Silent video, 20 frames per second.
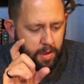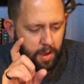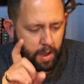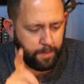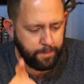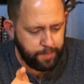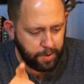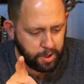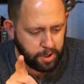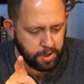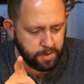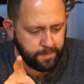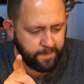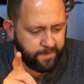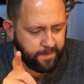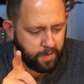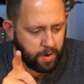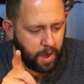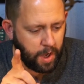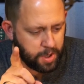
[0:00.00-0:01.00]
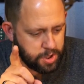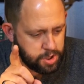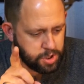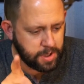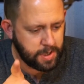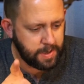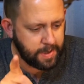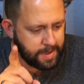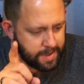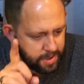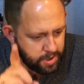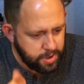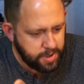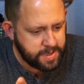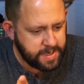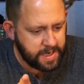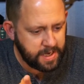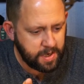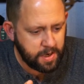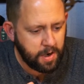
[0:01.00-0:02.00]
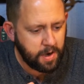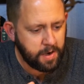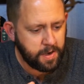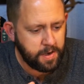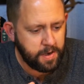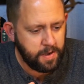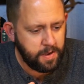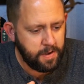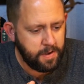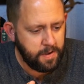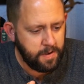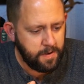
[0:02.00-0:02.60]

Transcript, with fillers: a bulb for 139.